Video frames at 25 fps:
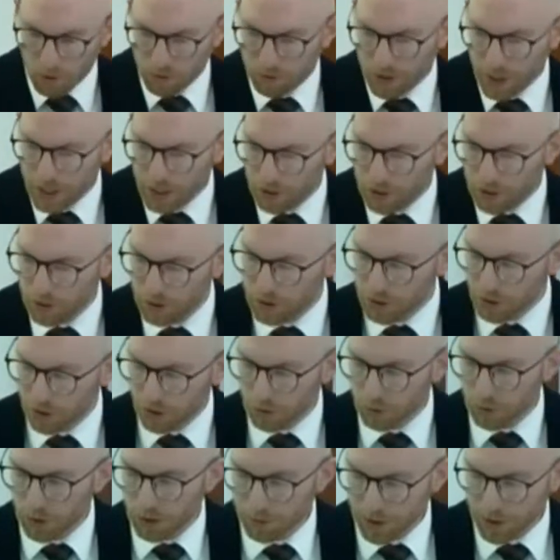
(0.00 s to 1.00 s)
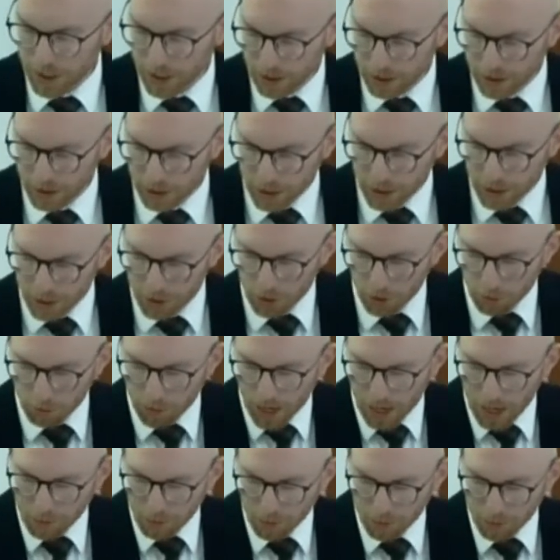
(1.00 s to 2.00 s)
I invite you to turn with me in your
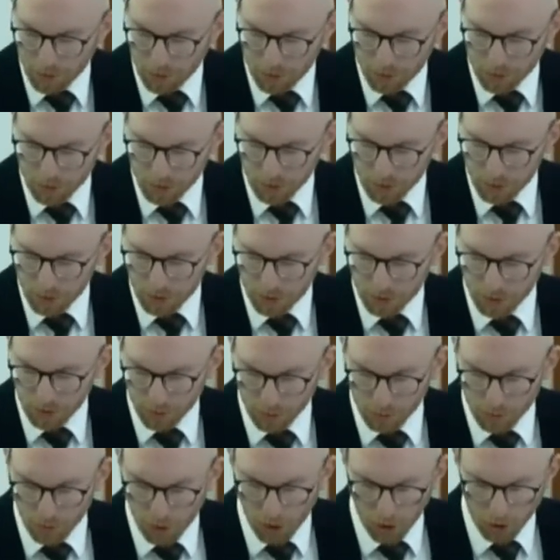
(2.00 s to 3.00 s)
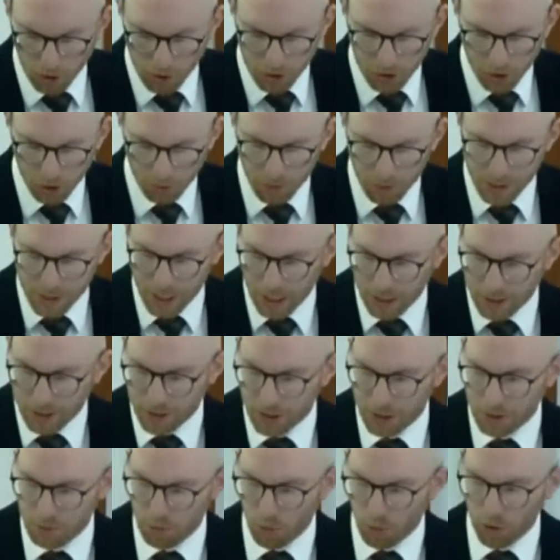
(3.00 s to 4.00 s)
Bibles to our sermon
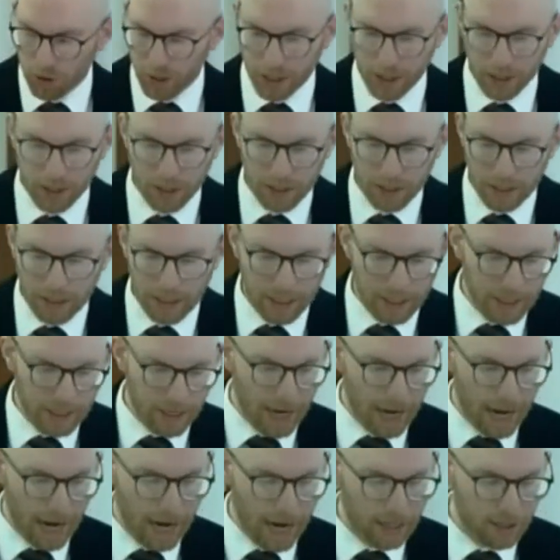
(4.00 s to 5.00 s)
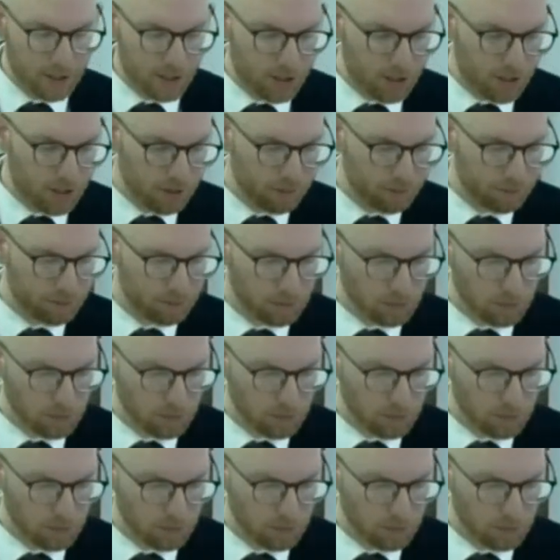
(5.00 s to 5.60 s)
text this morning, Acts